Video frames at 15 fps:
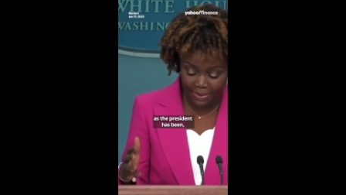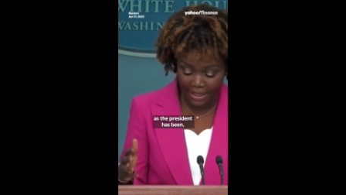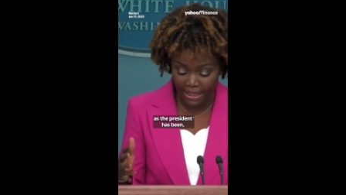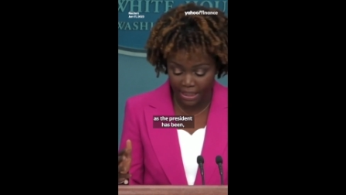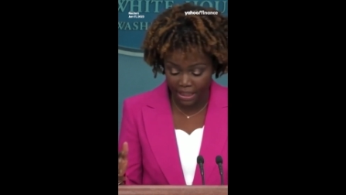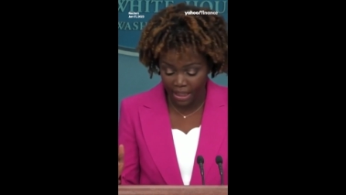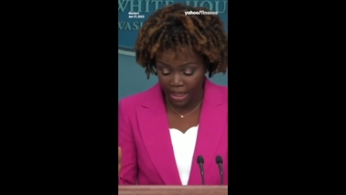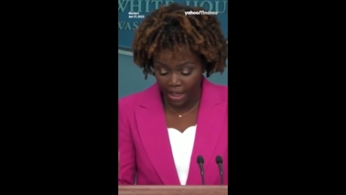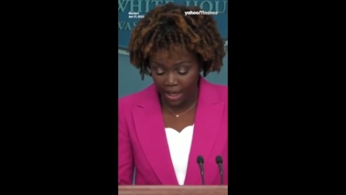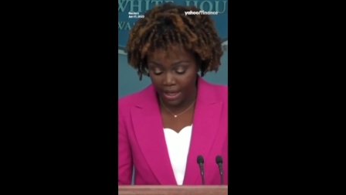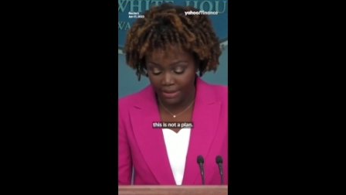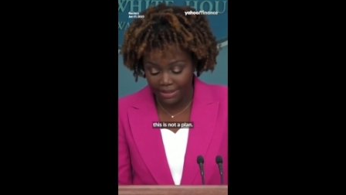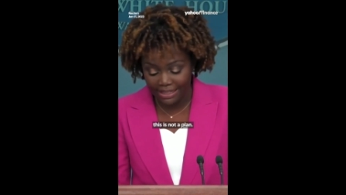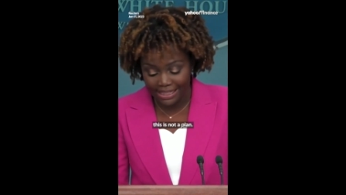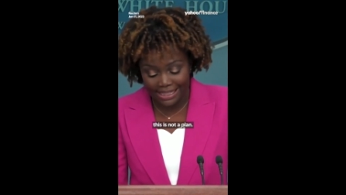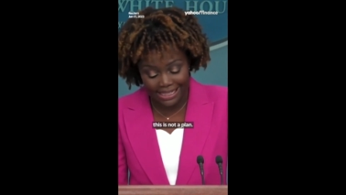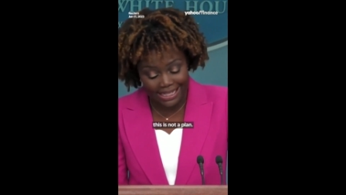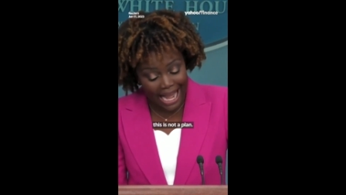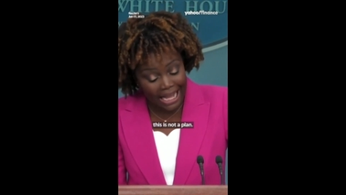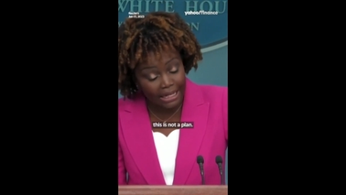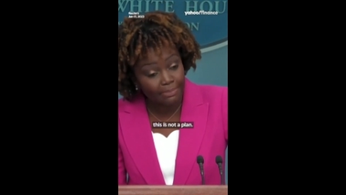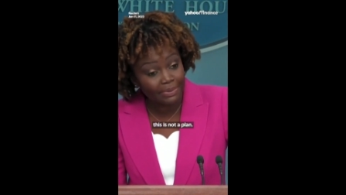been. Uh, this is
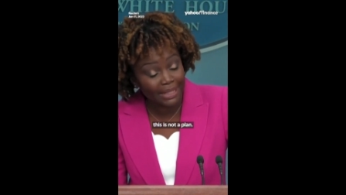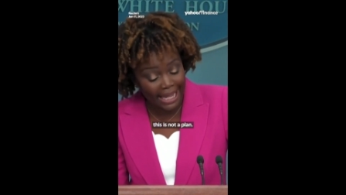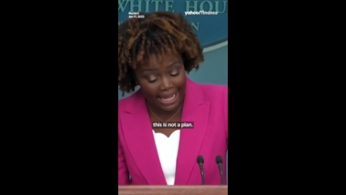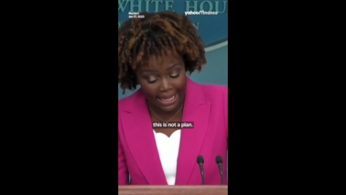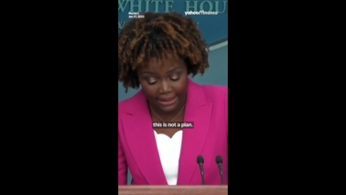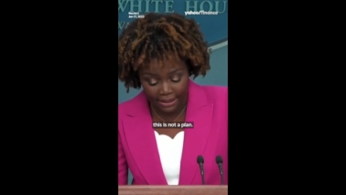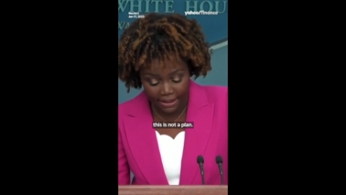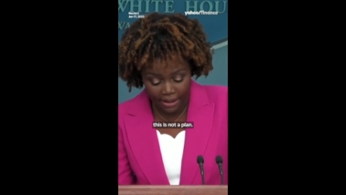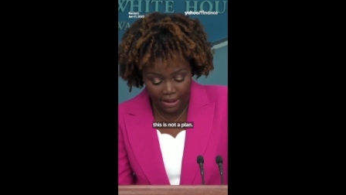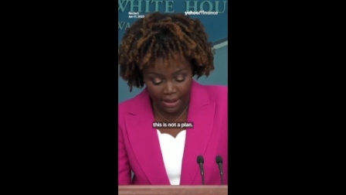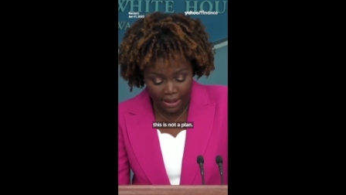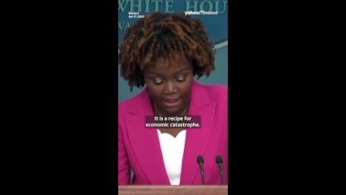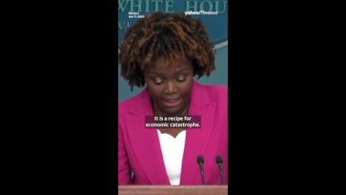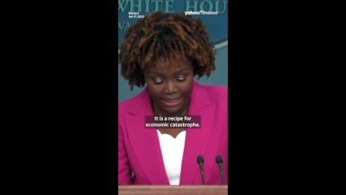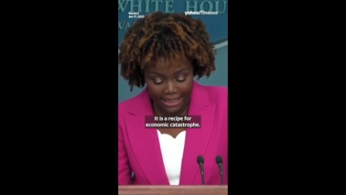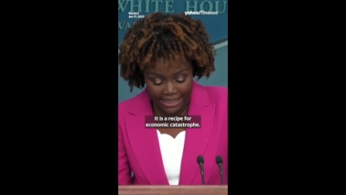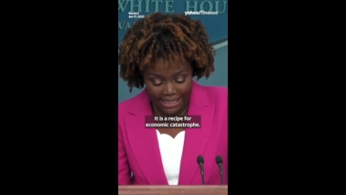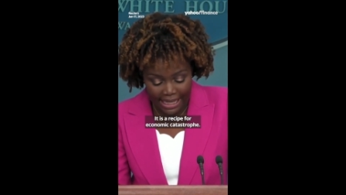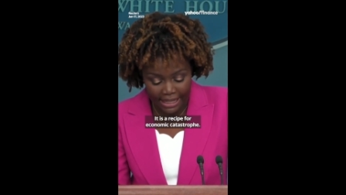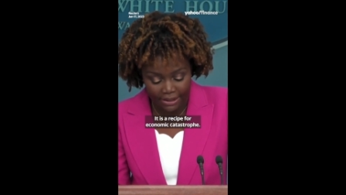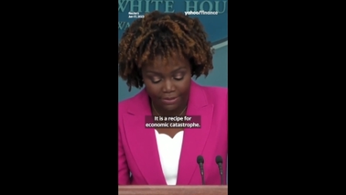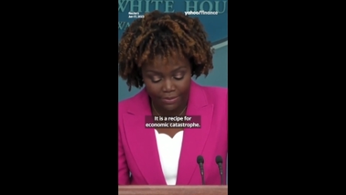not a plan. It is
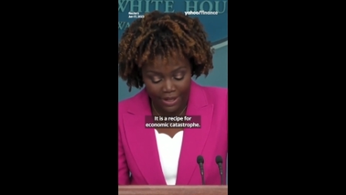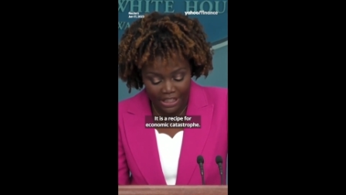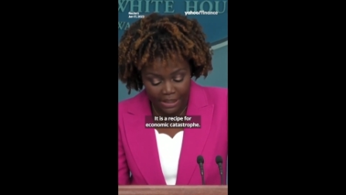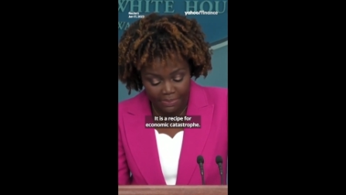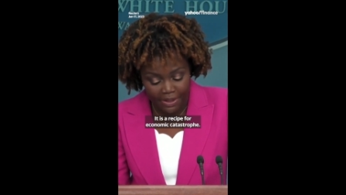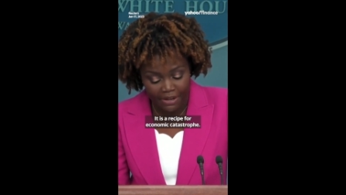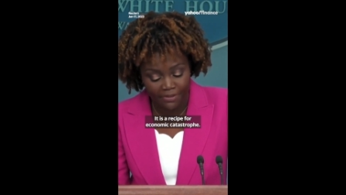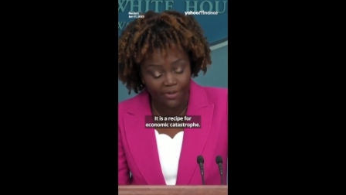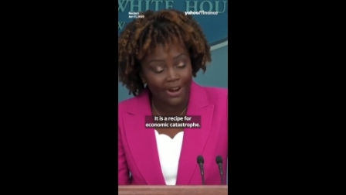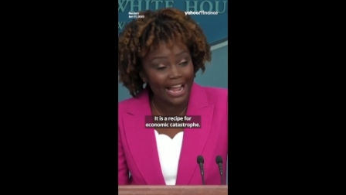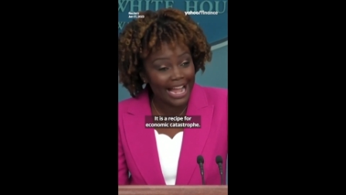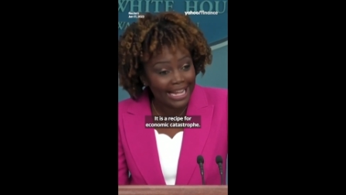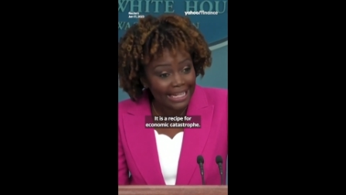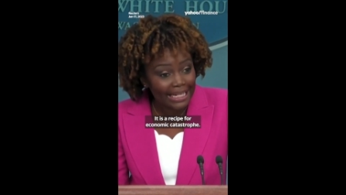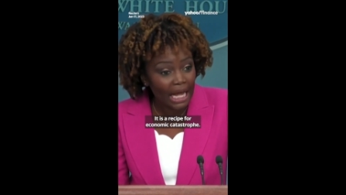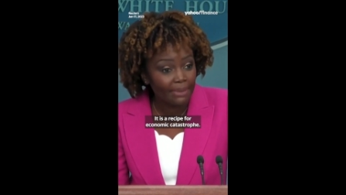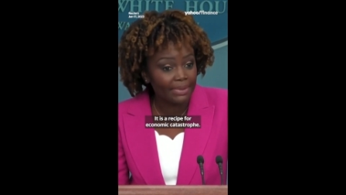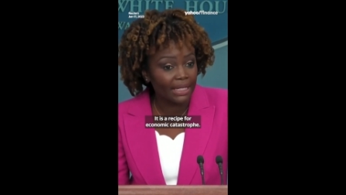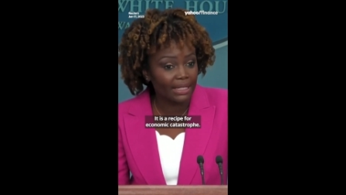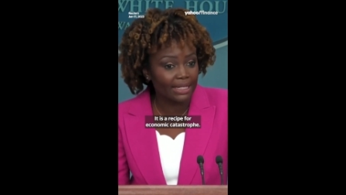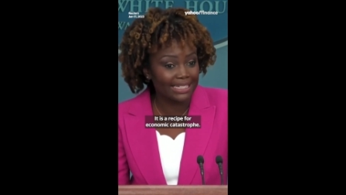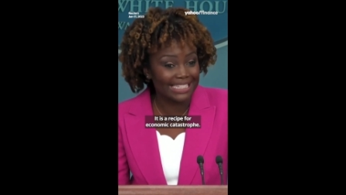a recipe for
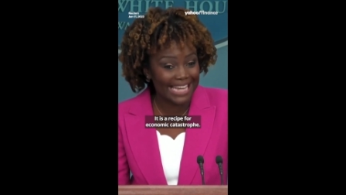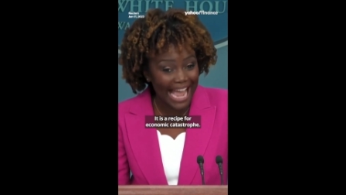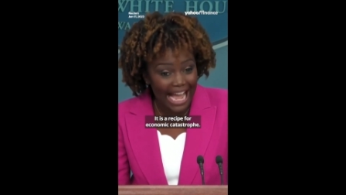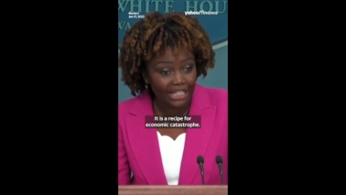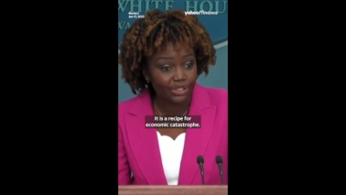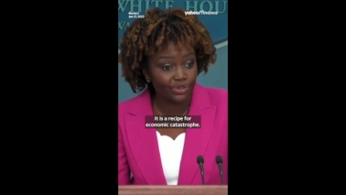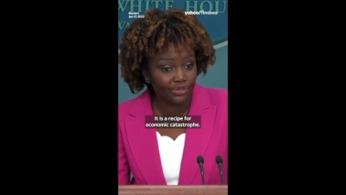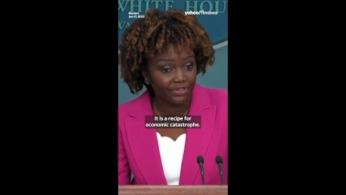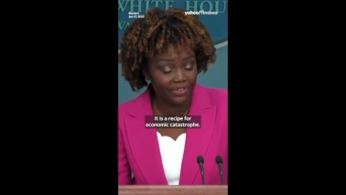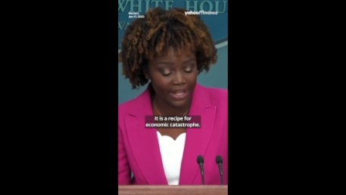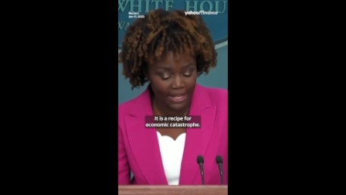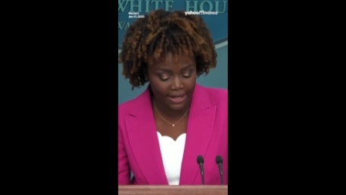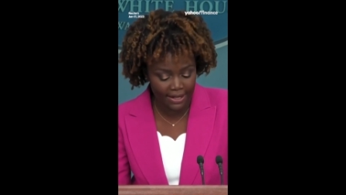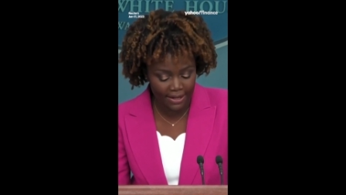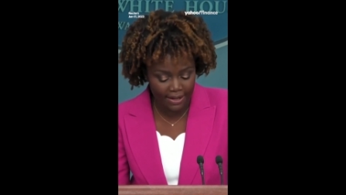economic catastrophe.